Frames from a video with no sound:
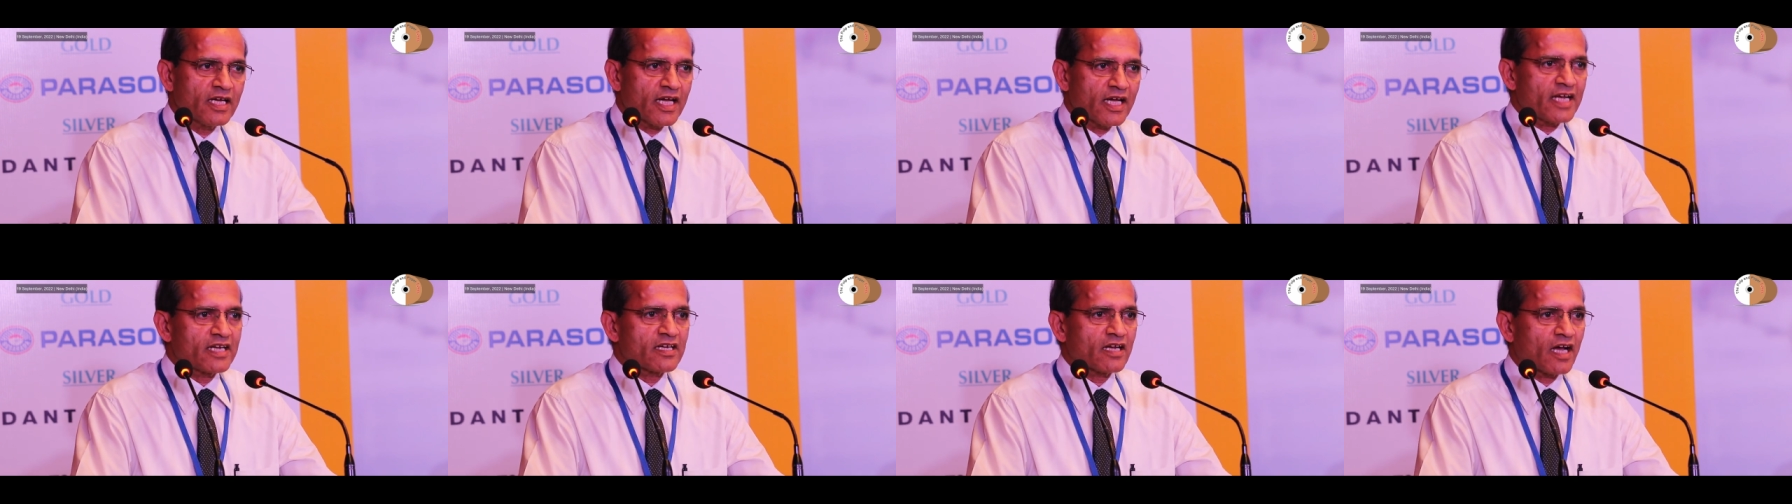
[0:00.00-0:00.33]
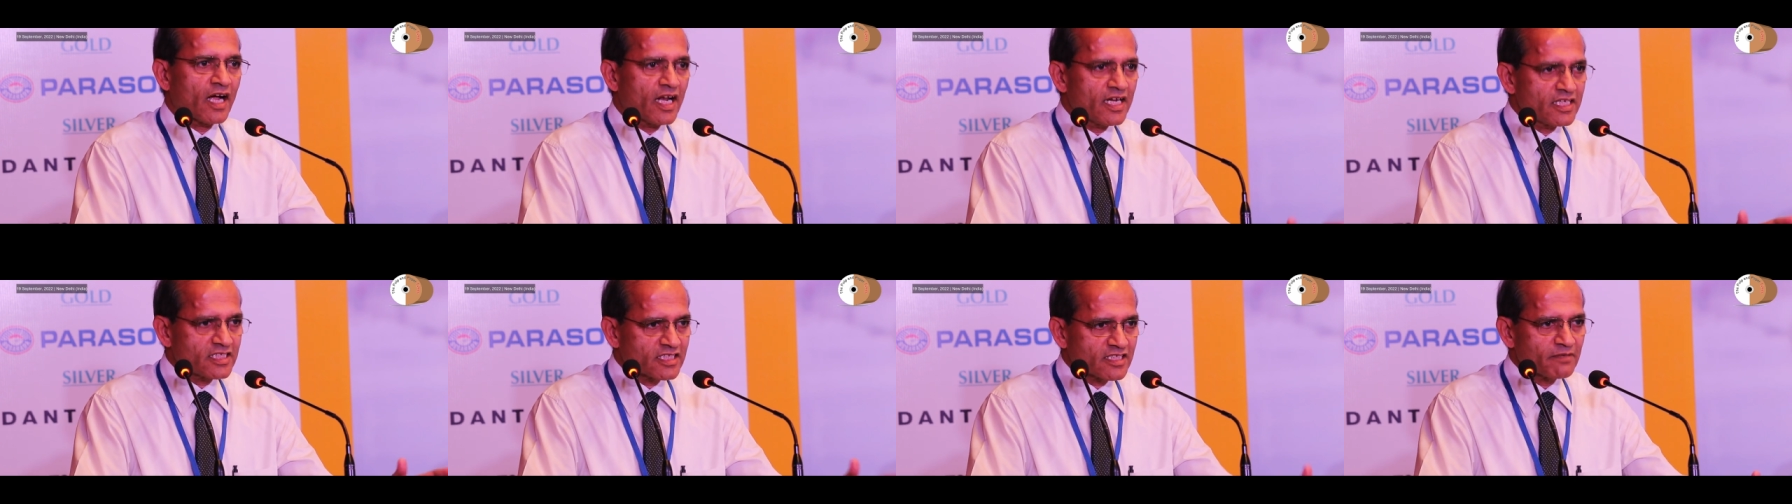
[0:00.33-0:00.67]

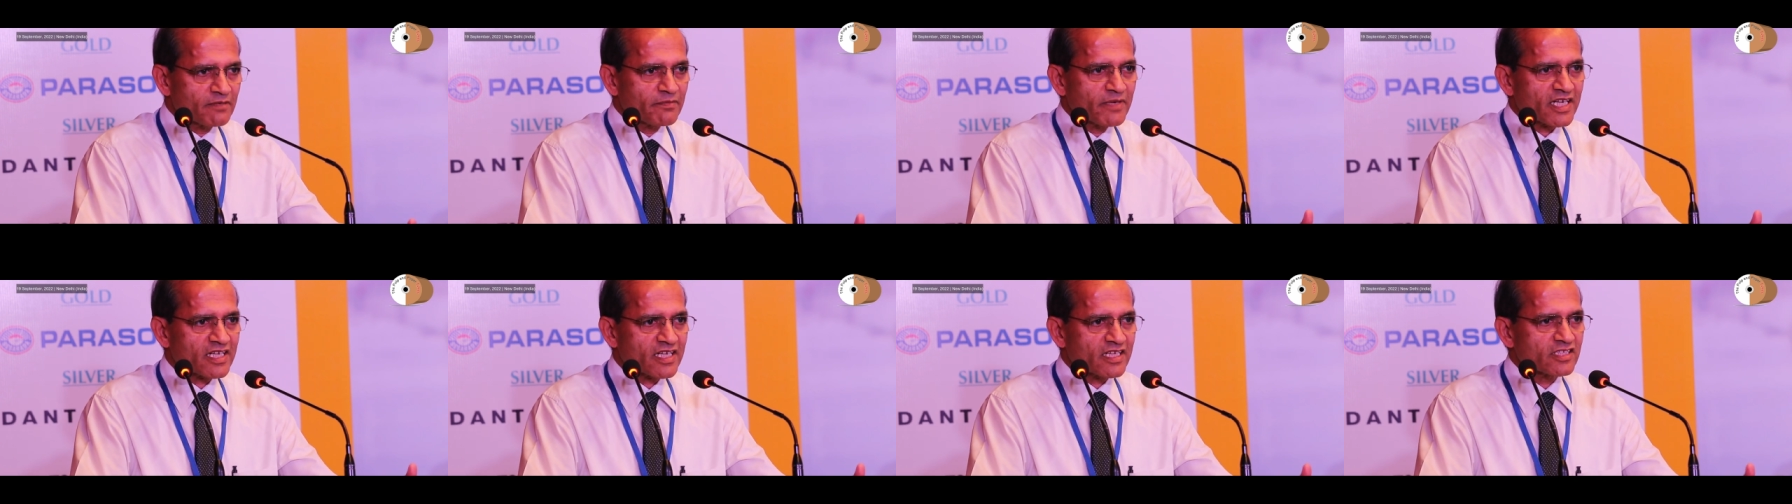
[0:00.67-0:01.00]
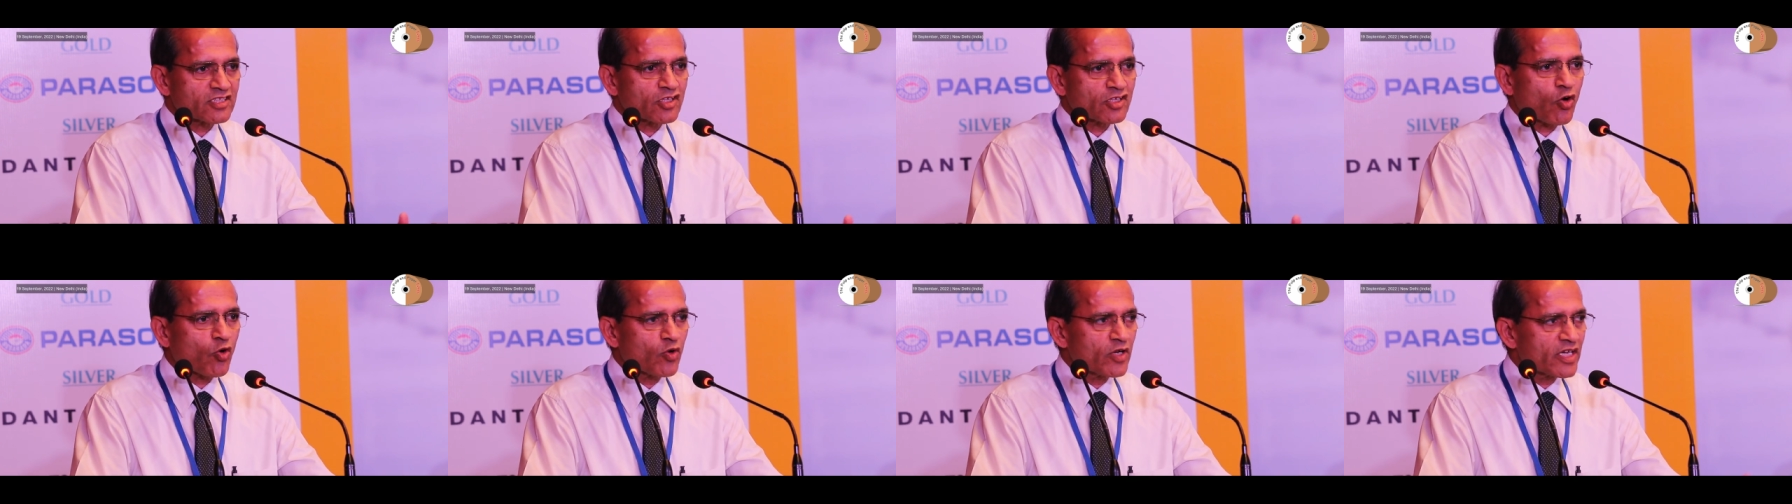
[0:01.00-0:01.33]
And ultimately
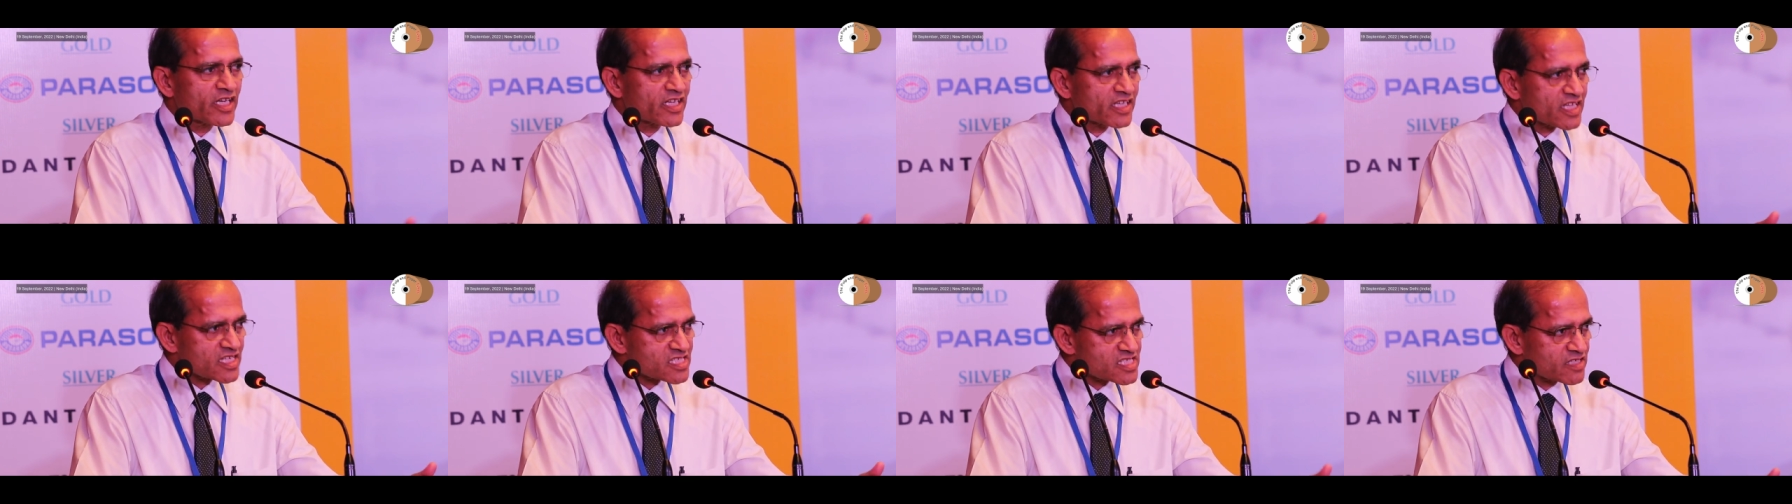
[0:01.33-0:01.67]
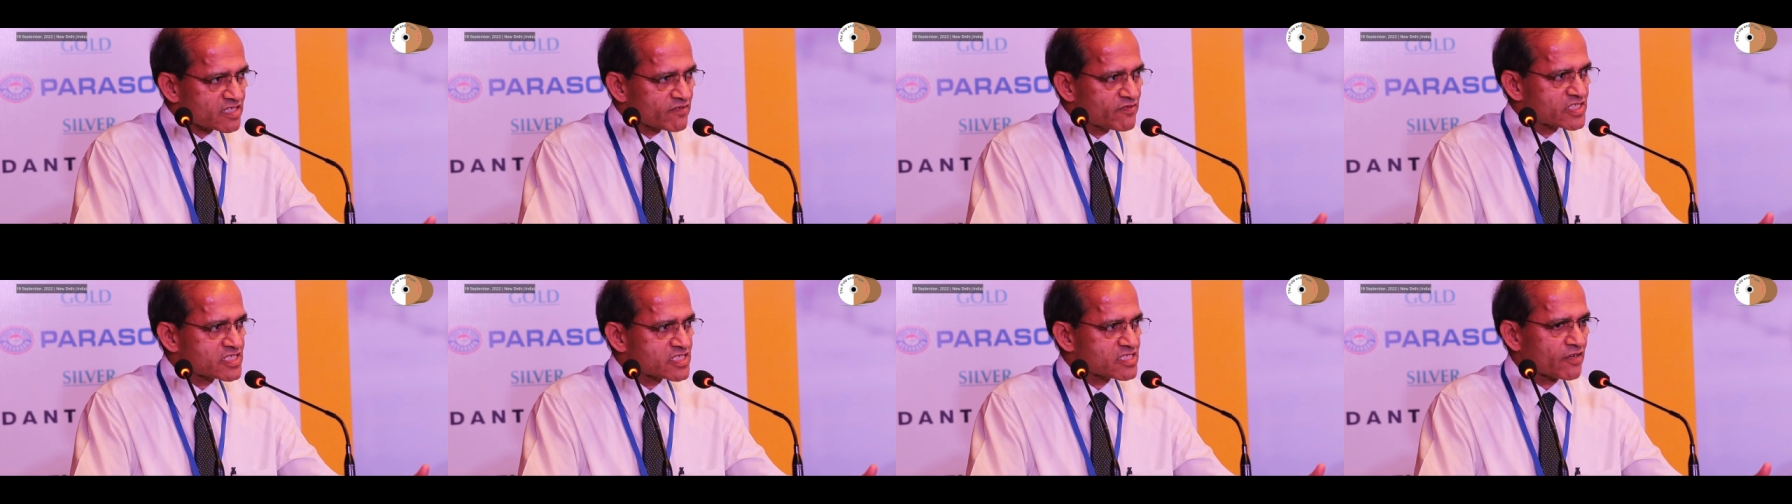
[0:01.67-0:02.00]
the whole
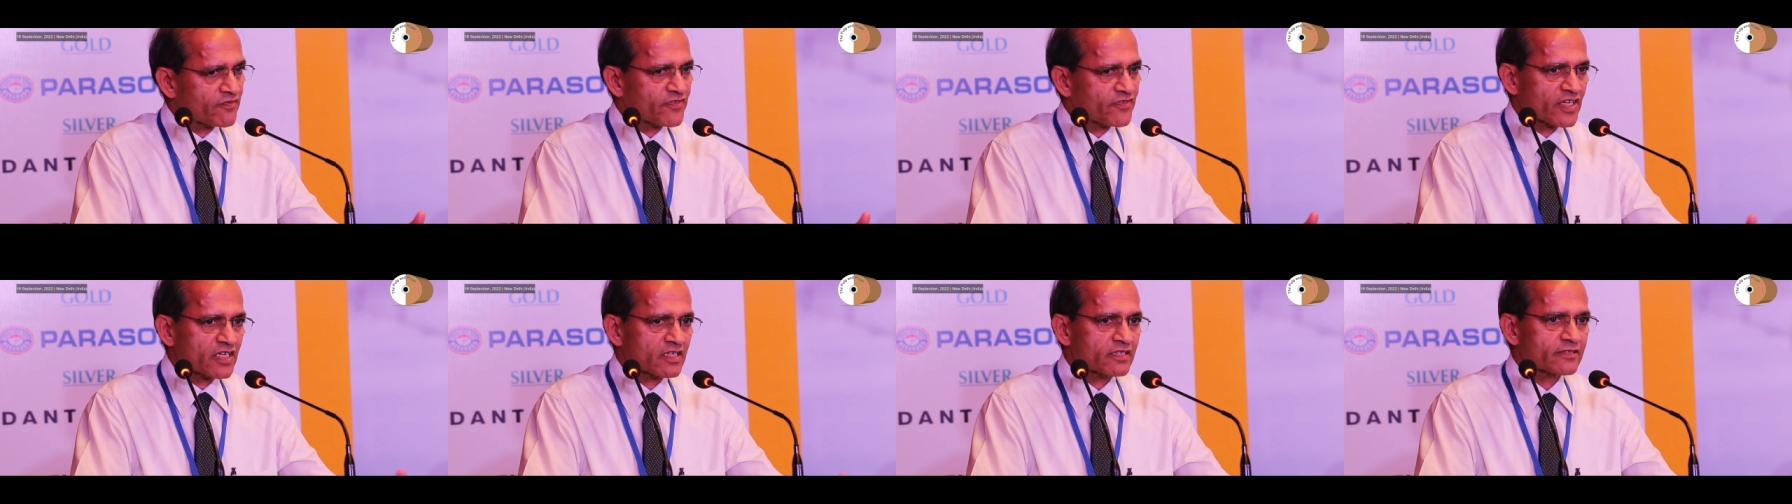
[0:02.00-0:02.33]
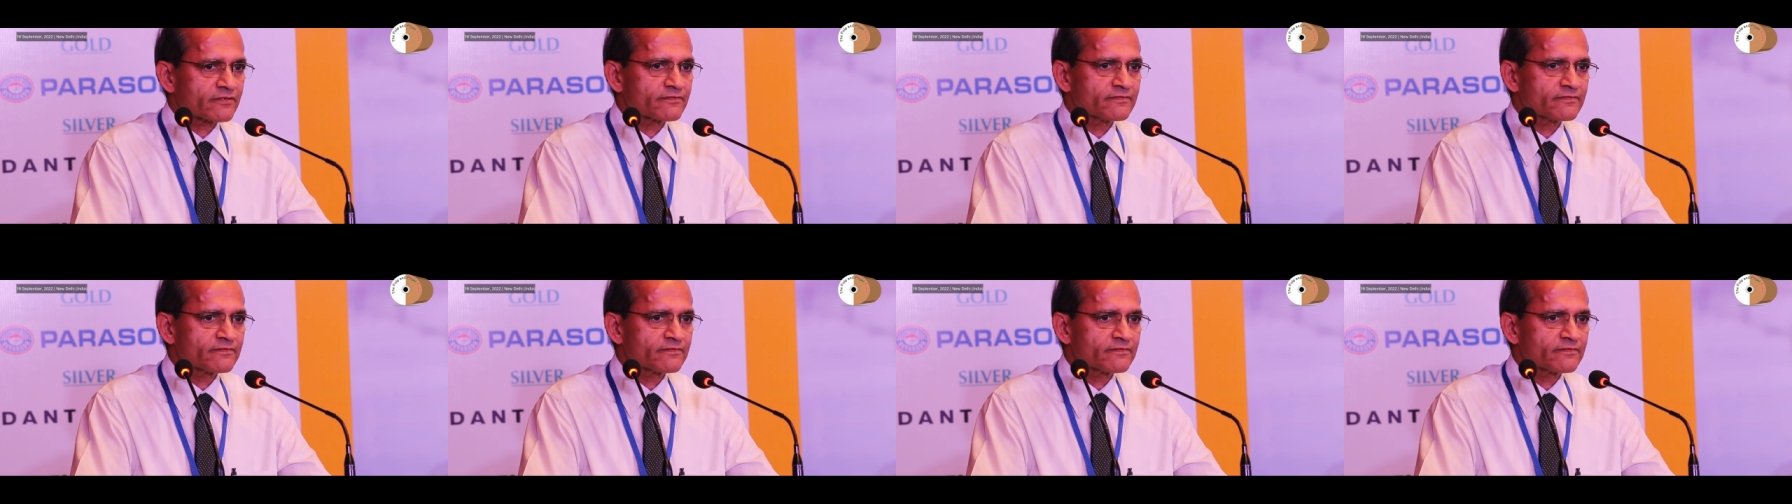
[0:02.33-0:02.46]
industry will suffer.